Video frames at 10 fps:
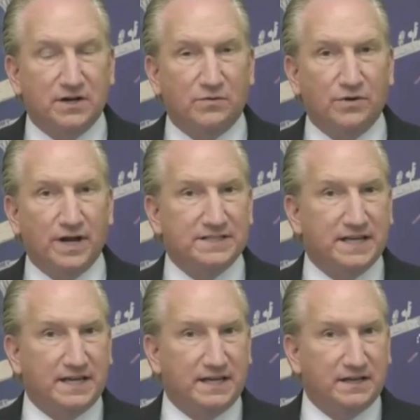We're not
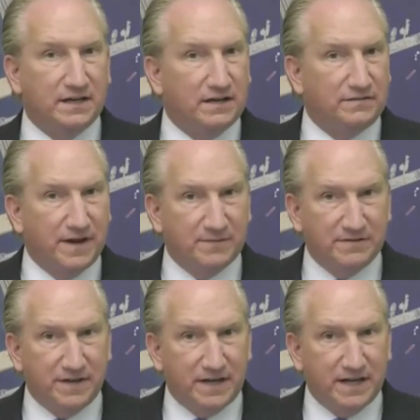taking
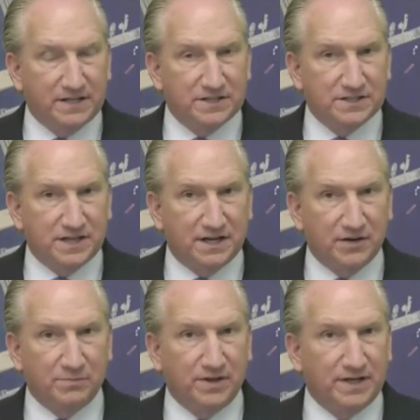family vacations on
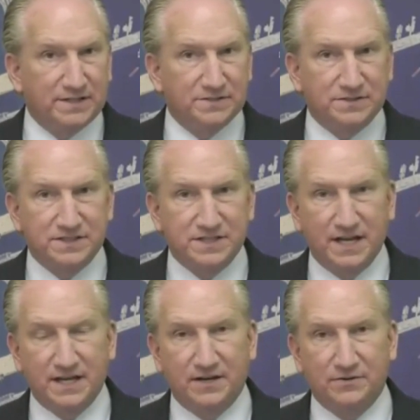airplanes or
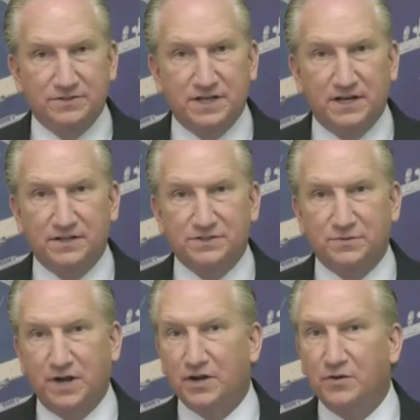staying at hotels. We're
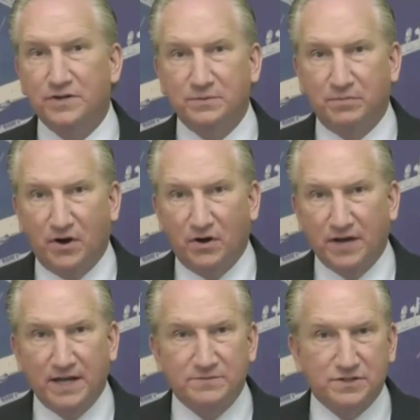not going to ball
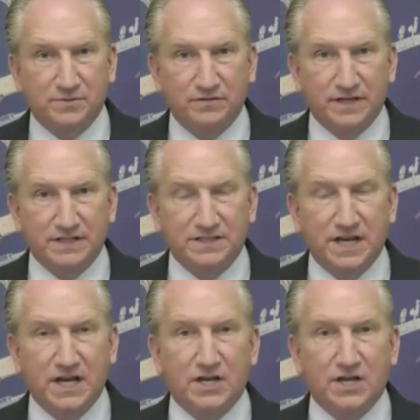games or the movies.